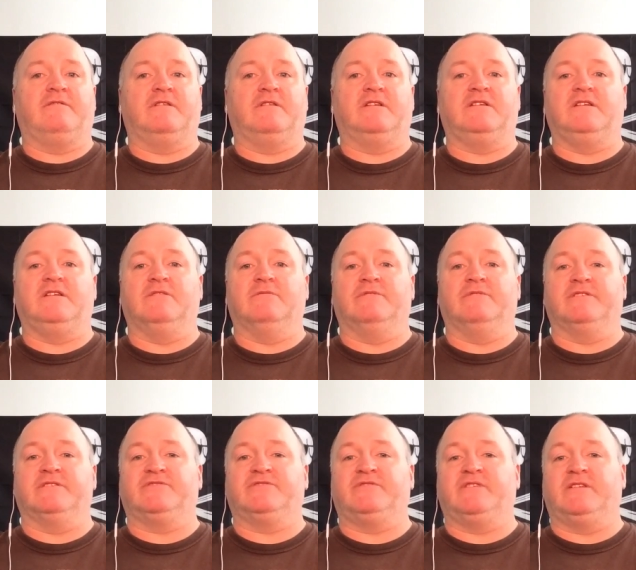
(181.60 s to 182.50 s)
a deal with
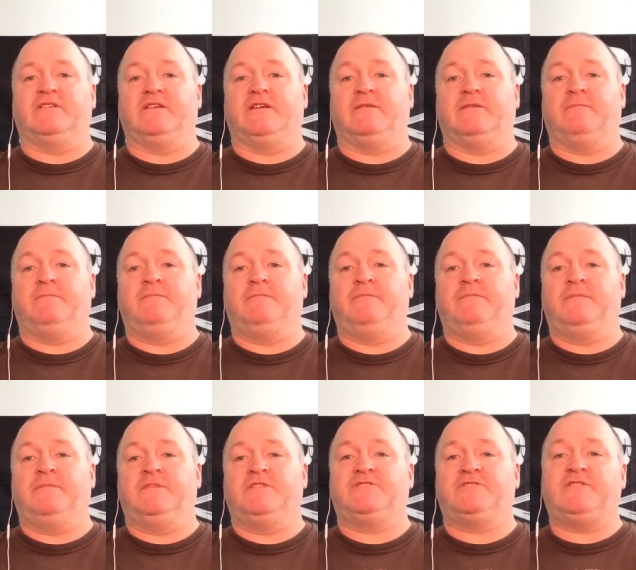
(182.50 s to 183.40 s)
Australia.
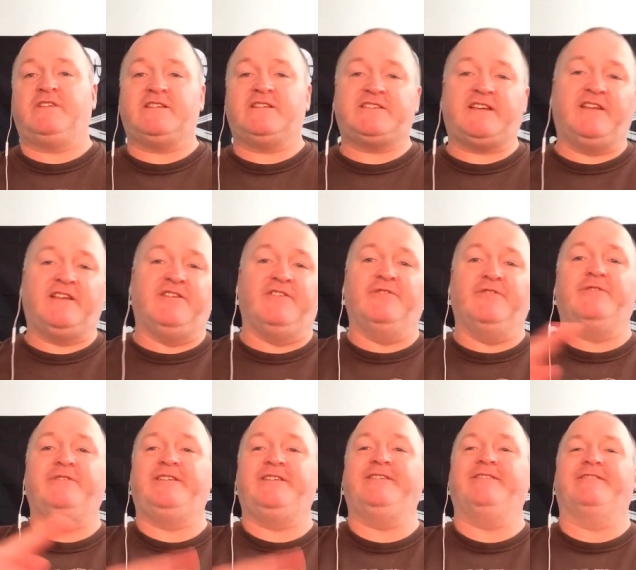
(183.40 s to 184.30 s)
So that's a
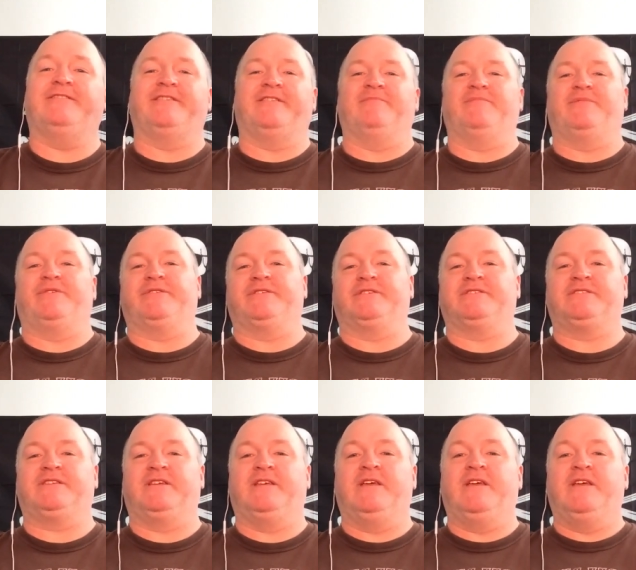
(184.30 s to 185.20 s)
no deal then,
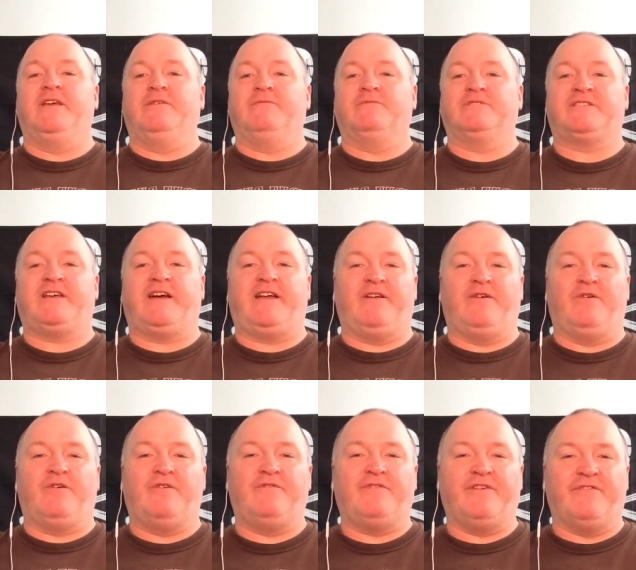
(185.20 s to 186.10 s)
Boris. Was that an
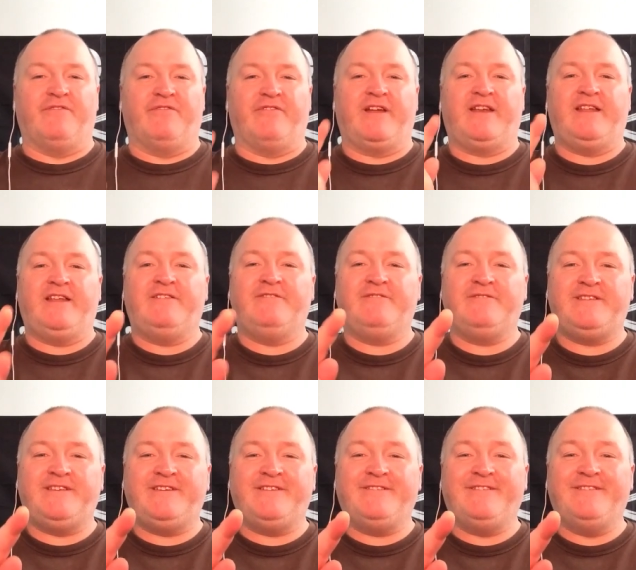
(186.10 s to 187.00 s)
oven ready no
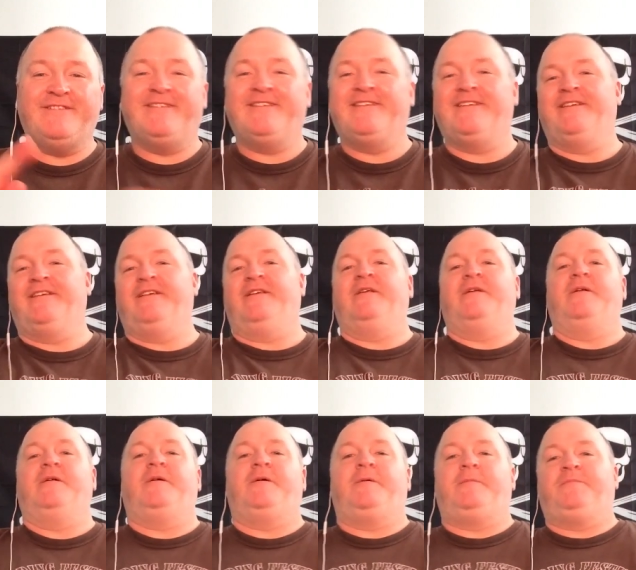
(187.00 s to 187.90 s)
deal?
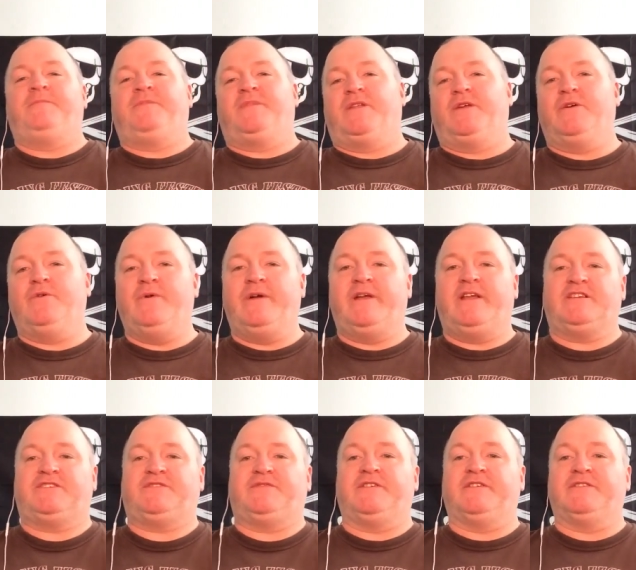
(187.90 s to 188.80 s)

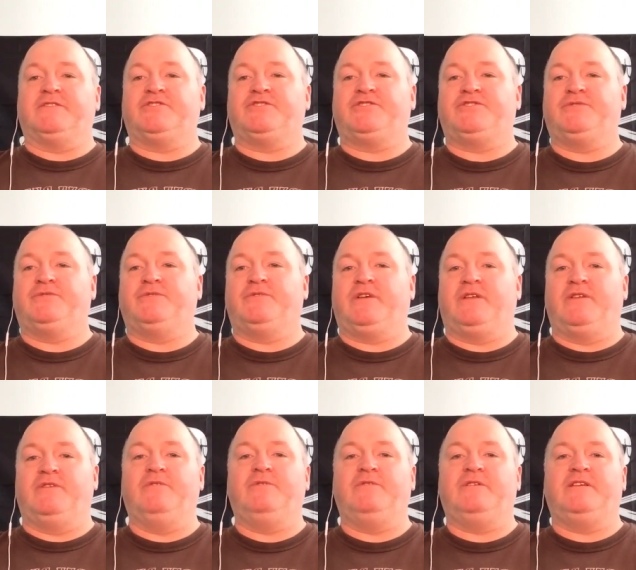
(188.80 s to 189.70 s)
ONS figures showed
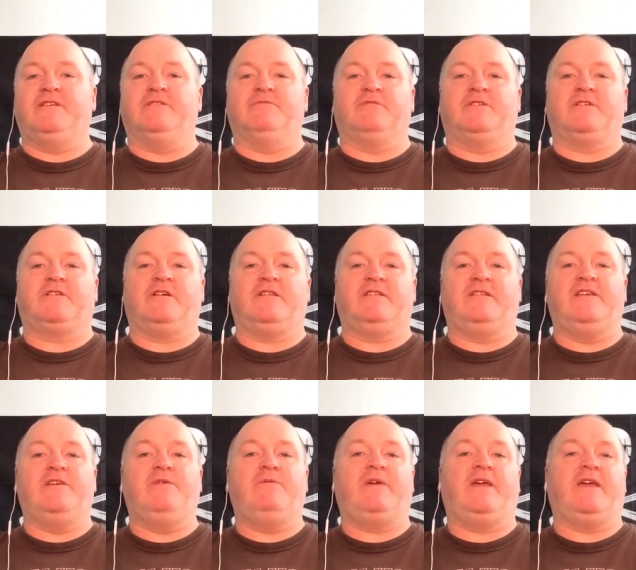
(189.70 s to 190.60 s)
no deal will cut
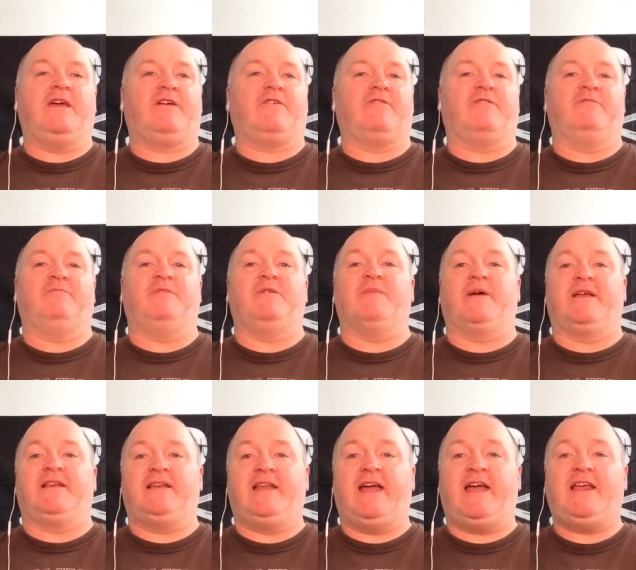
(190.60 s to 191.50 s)
the UK economy
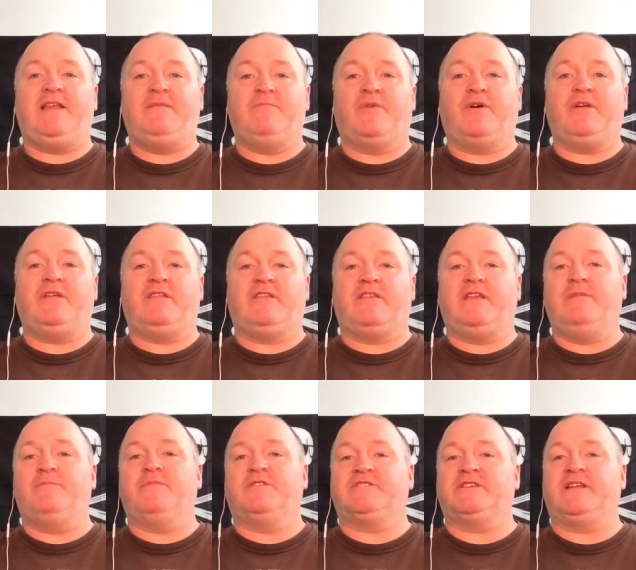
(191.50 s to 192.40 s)
by
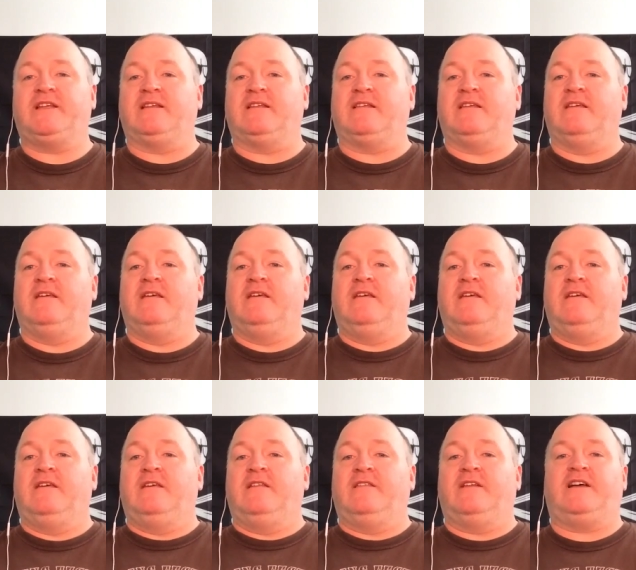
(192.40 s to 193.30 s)
9.3%.
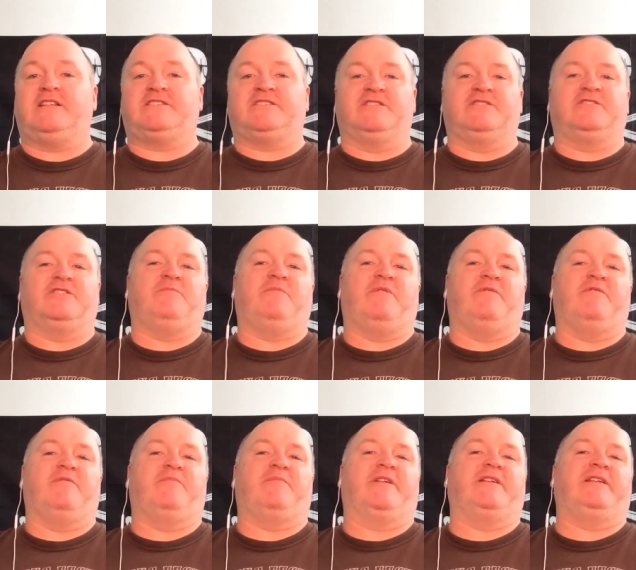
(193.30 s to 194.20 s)
That's on top of
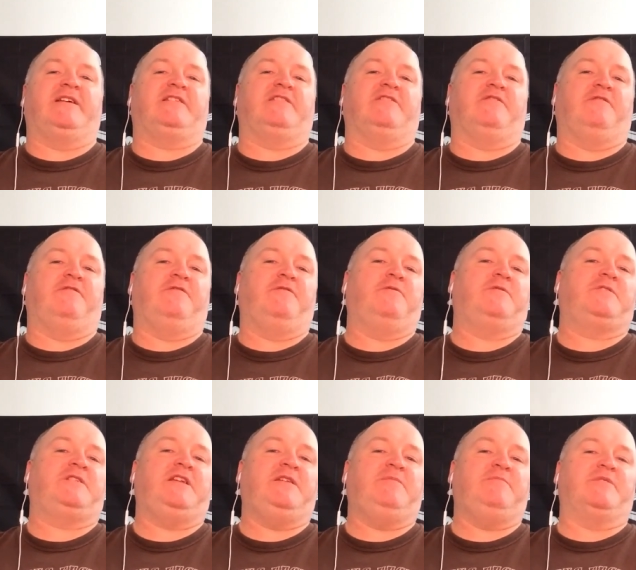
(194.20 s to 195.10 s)
the predicted
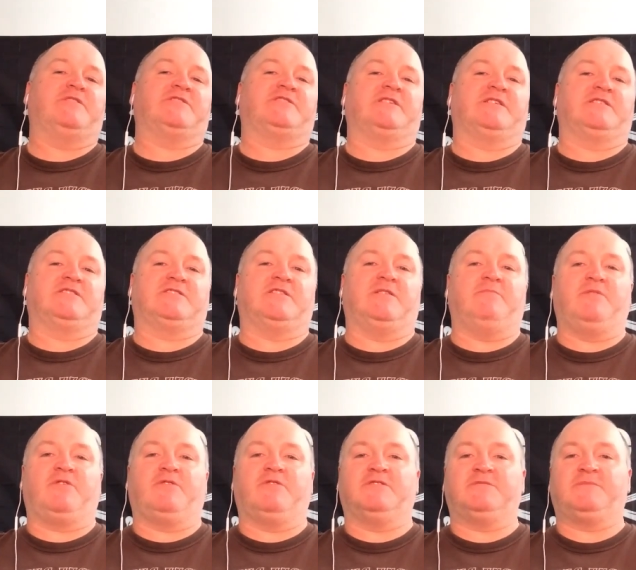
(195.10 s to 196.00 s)
14%
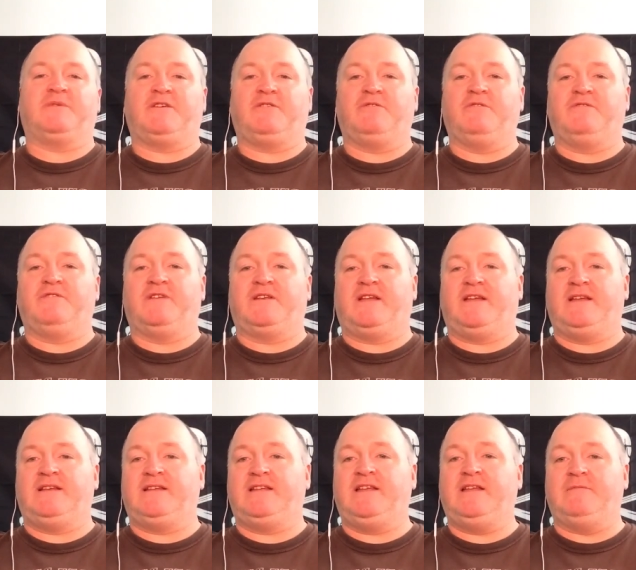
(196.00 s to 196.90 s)
slump caused by COVID
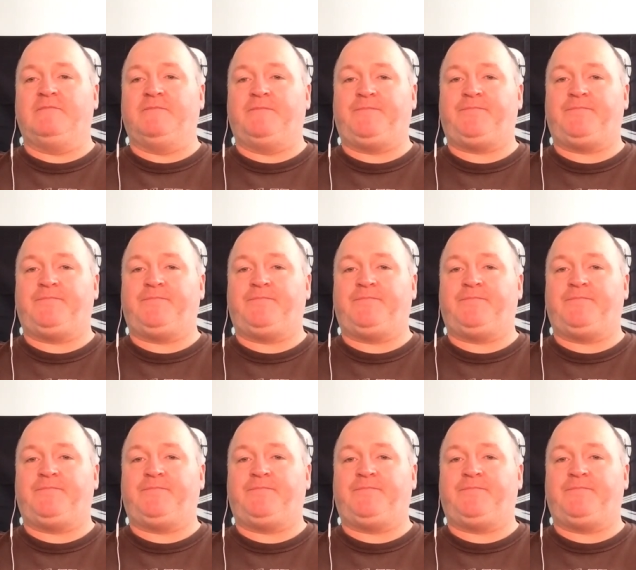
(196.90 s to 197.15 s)
19.